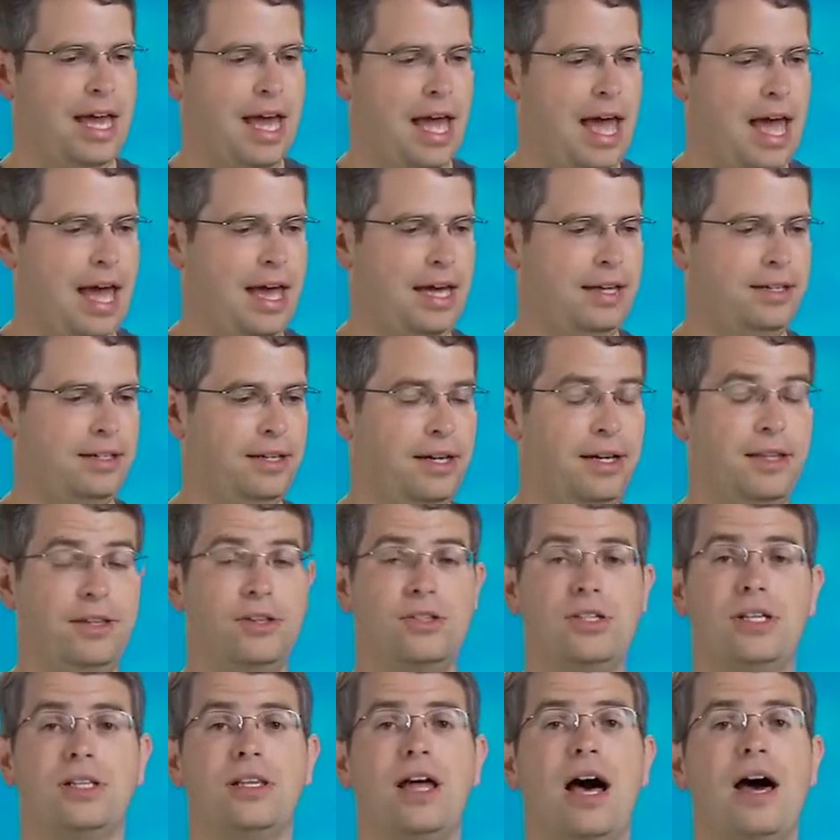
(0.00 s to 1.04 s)
And
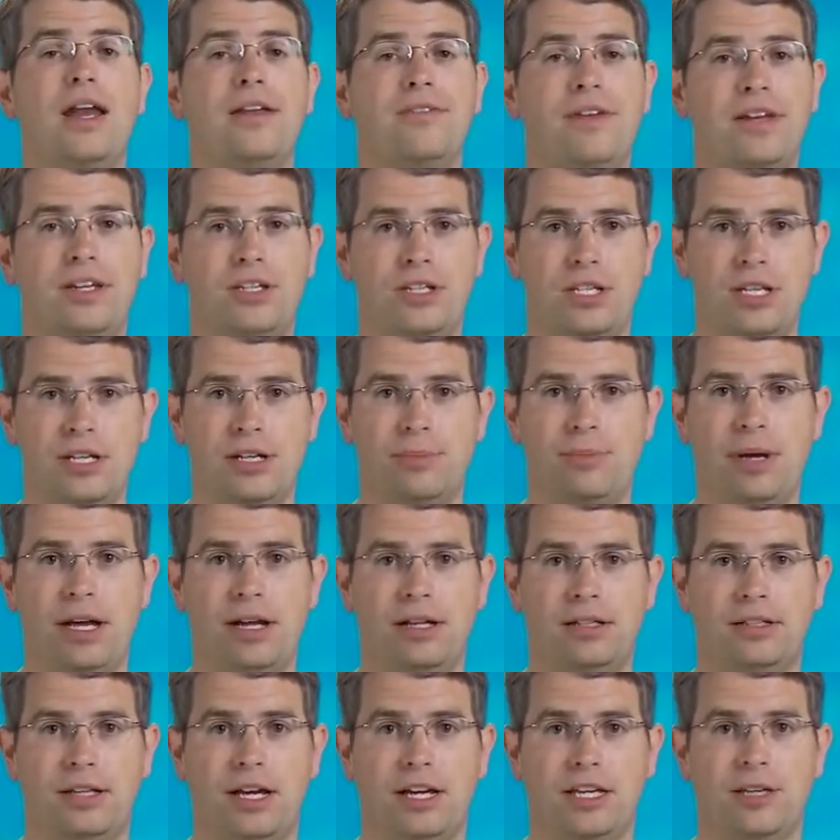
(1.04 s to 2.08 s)
there's a lot of
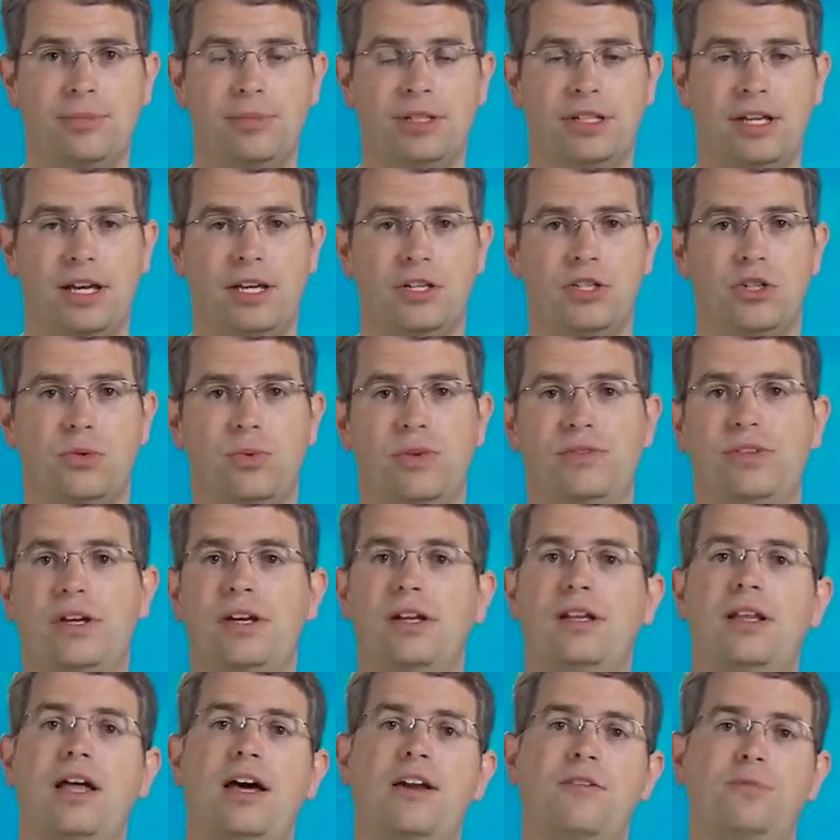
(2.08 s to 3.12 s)
HTML documentation. We've
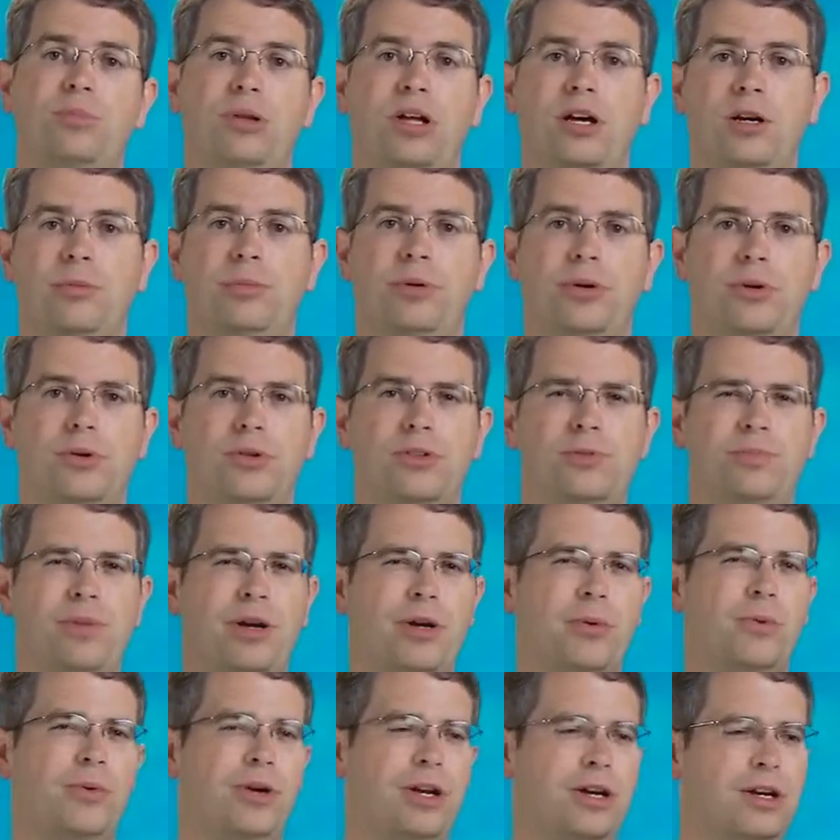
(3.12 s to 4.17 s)
done a lot of blog posts,
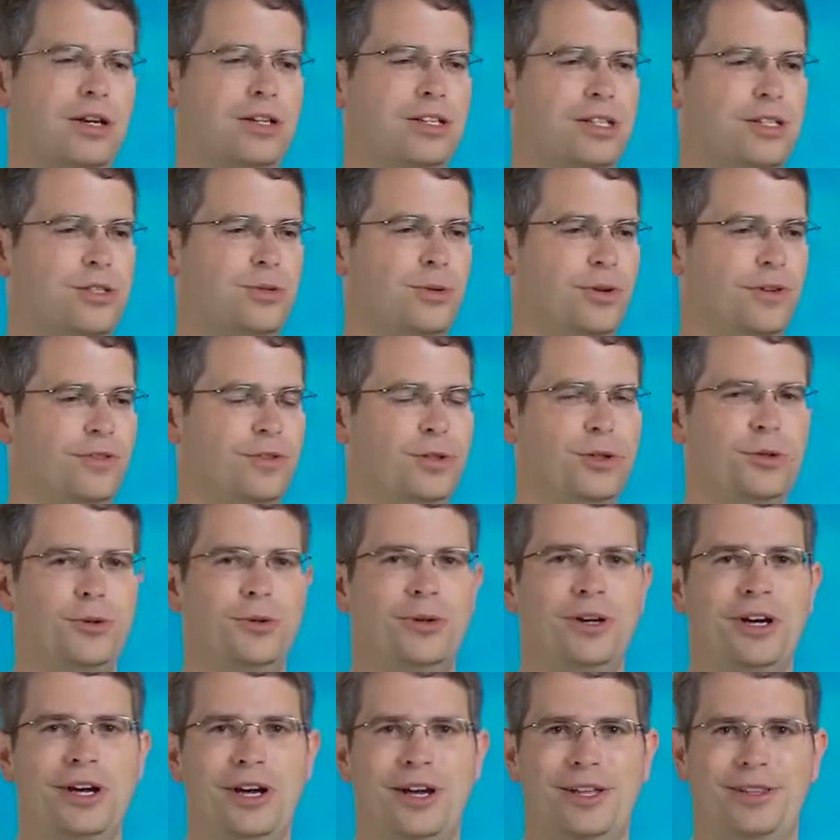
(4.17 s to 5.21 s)
but I wanted to sort of
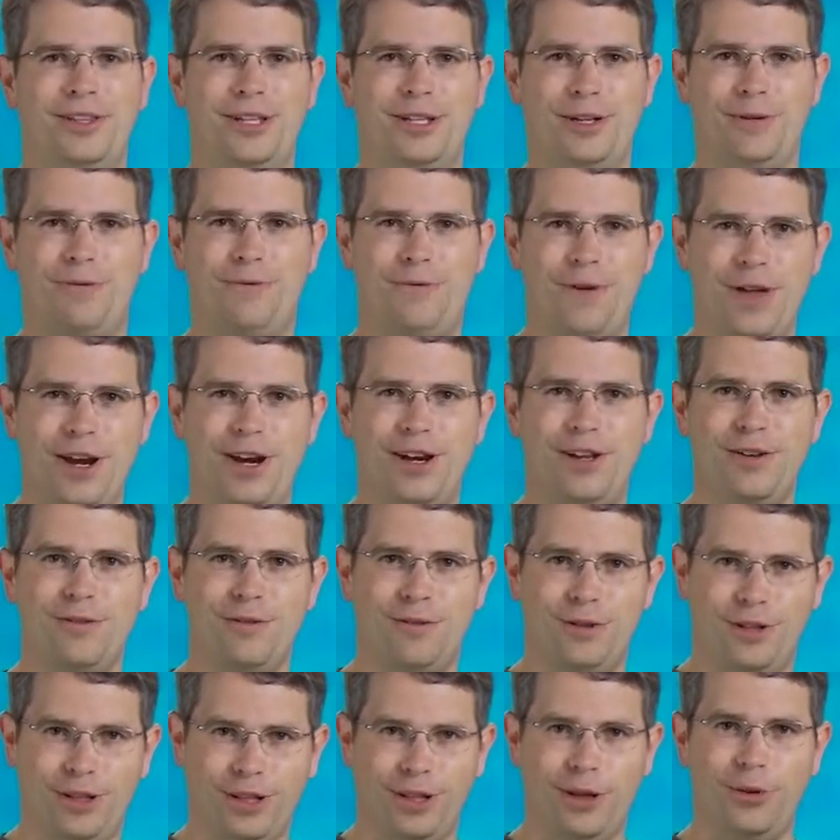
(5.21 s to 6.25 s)
do the
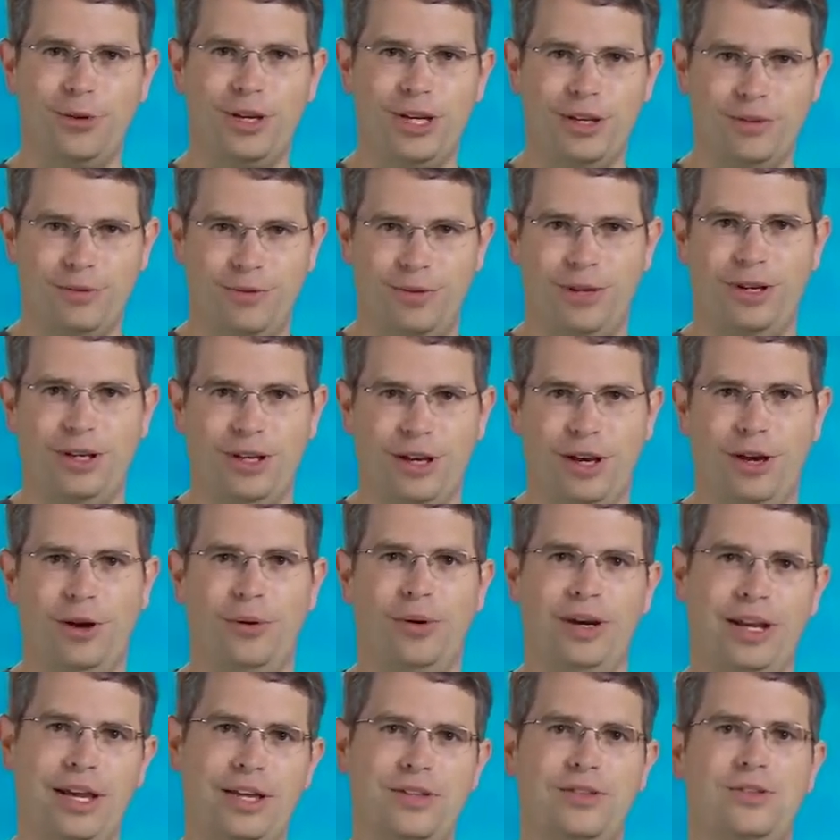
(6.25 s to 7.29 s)
definitive cloaking
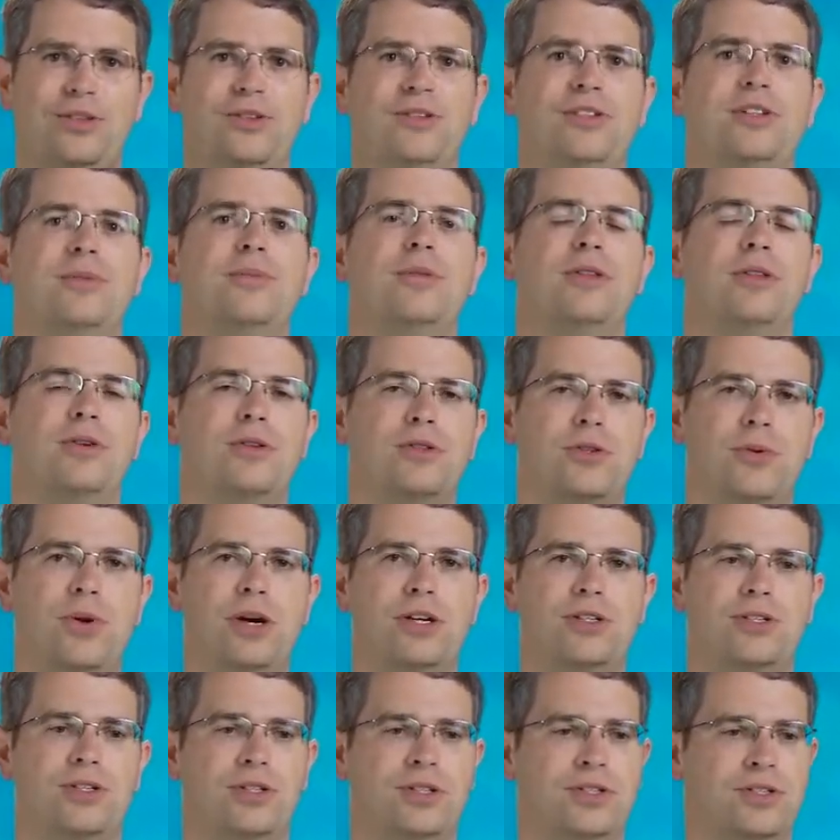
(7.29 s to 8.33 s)
video and answer some of those
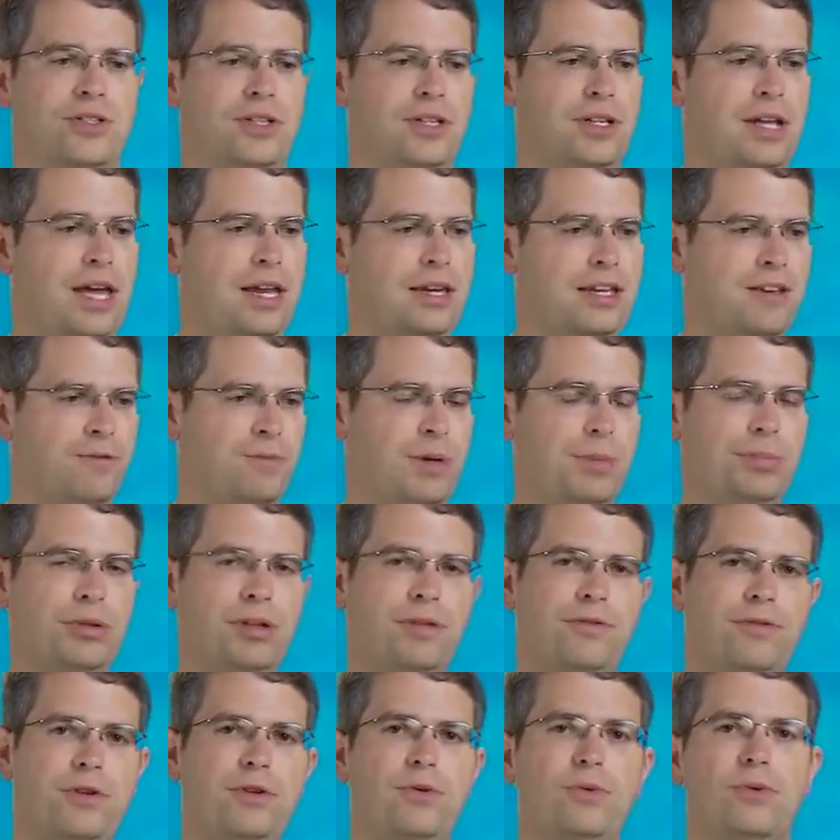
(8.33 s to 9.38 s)
questions and give people
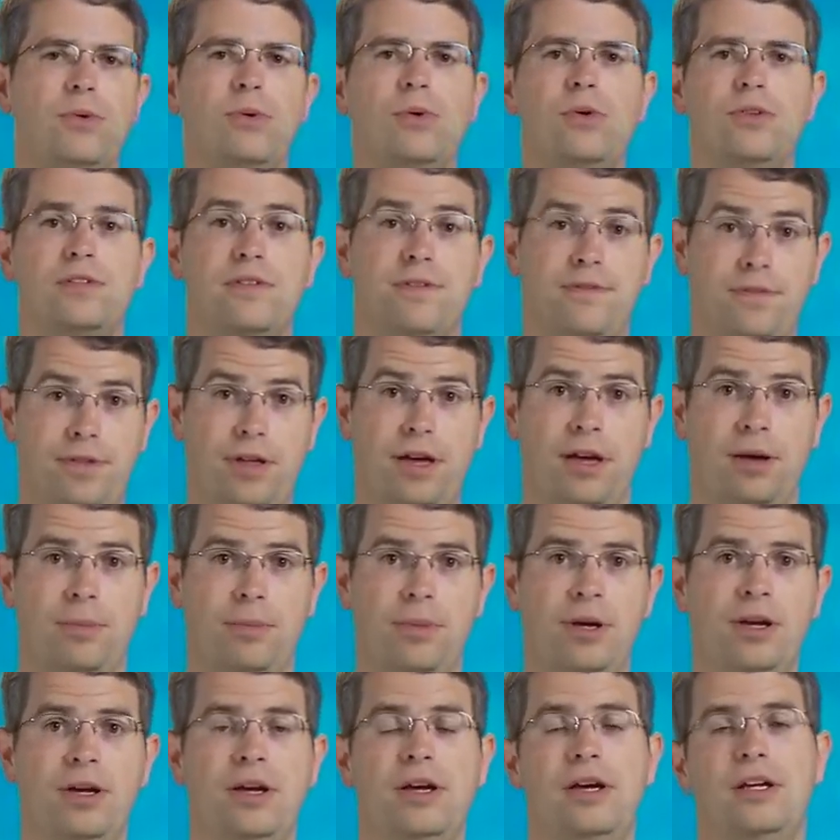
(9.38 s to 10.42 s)
a few rules of
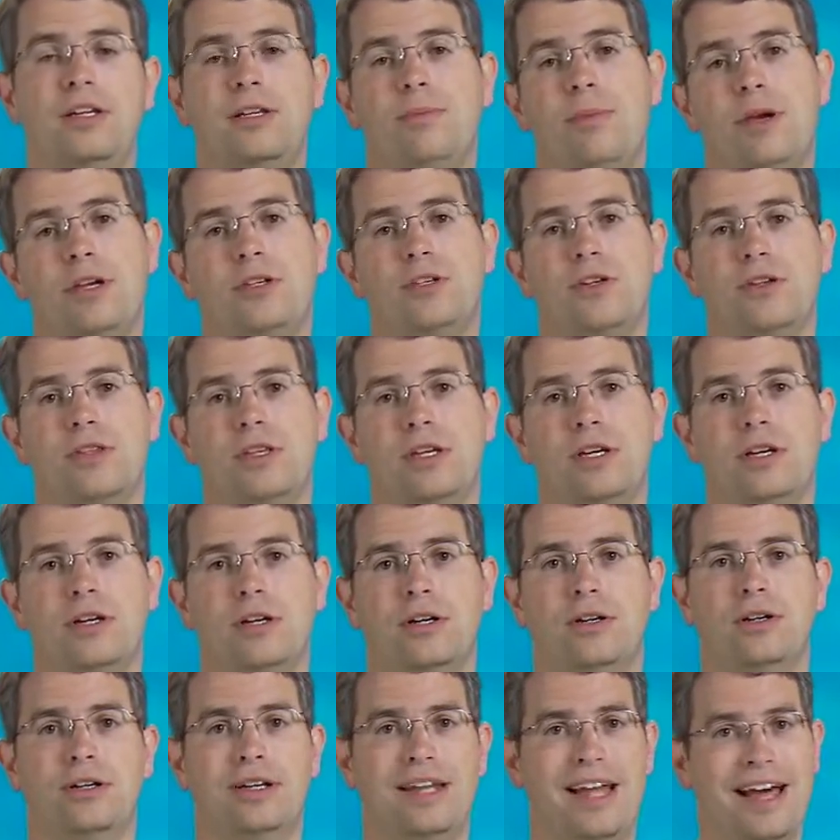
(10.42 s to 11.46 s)
thumb to make sure that
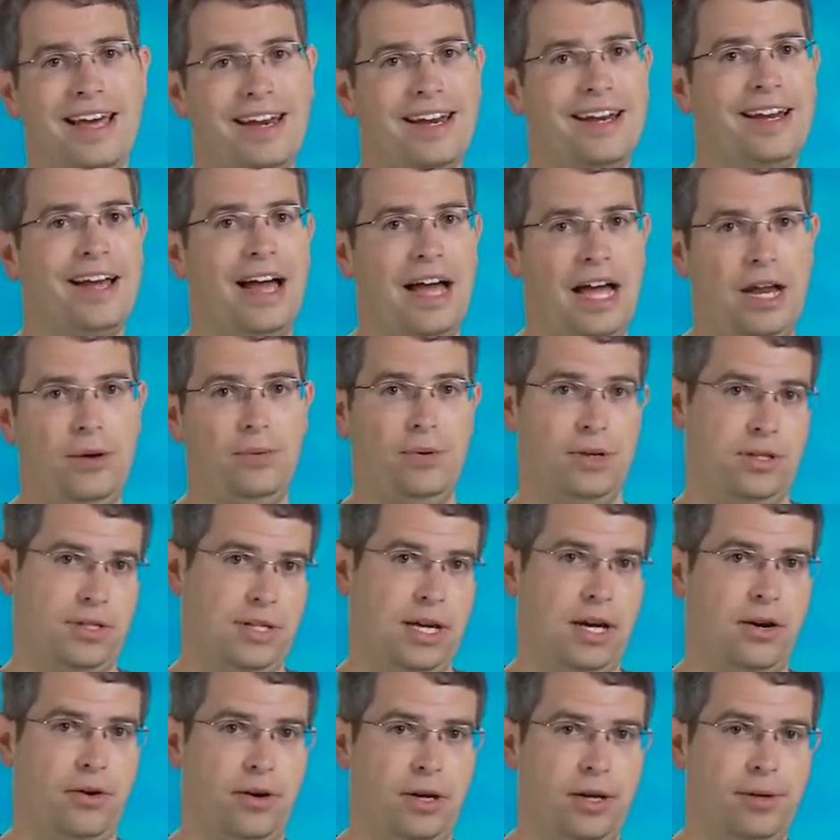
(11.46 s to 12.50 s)
you're not in a
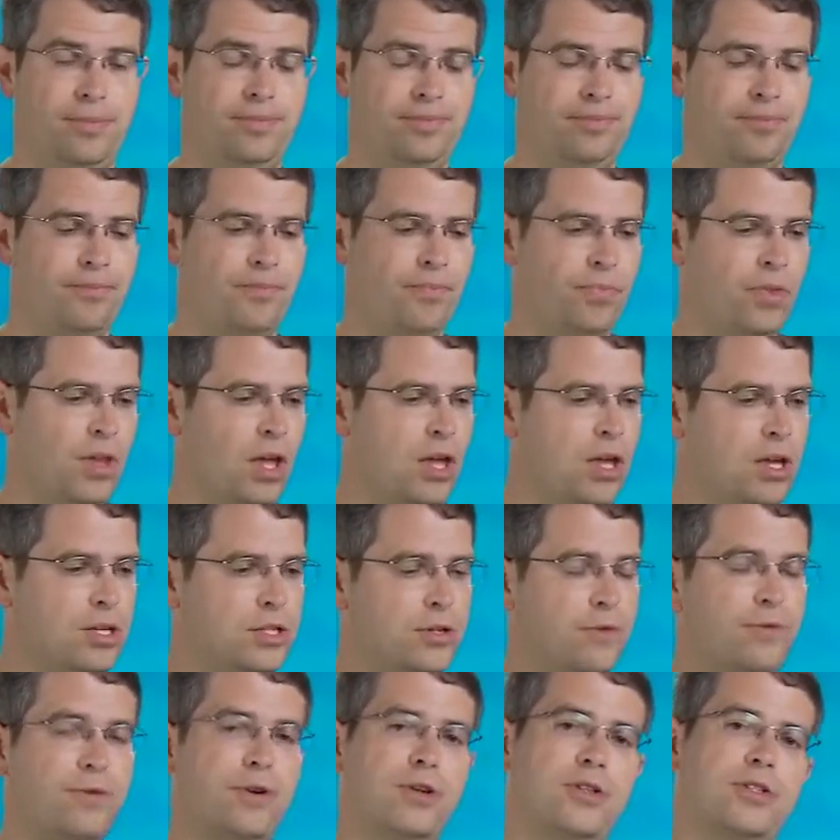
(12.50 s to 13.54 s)
high-risk area.
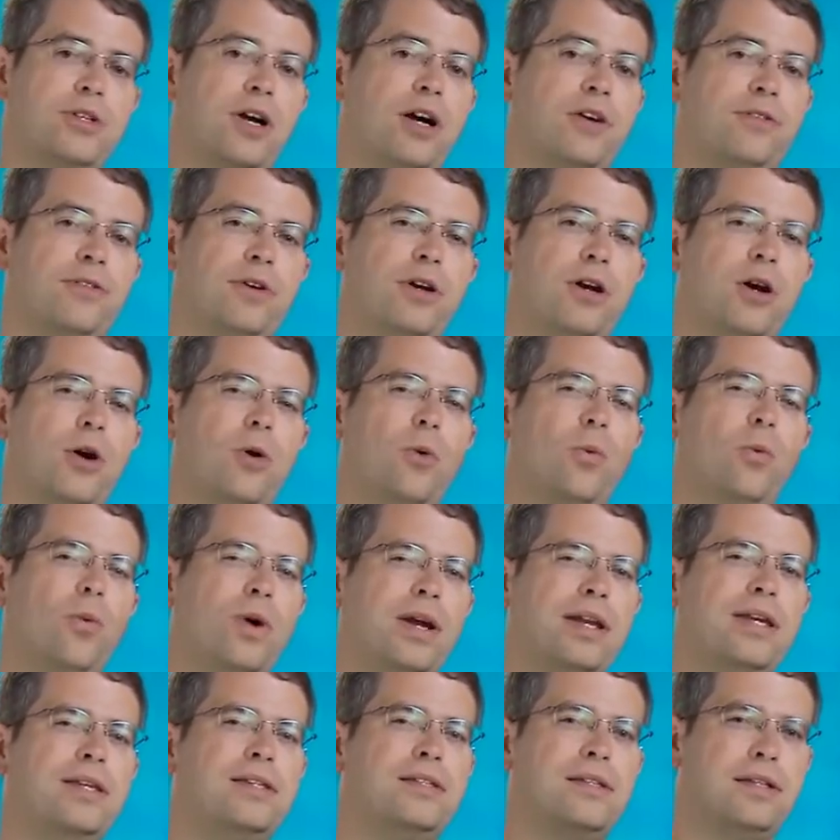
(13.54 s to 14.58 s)
So first off,
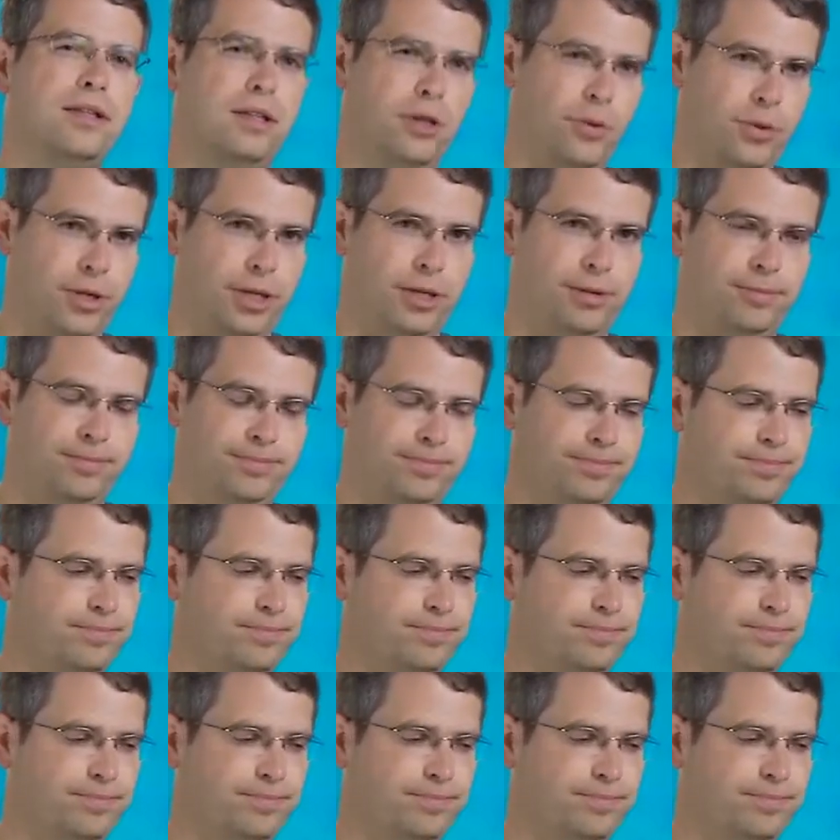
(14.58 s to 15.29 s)
what is cloaking?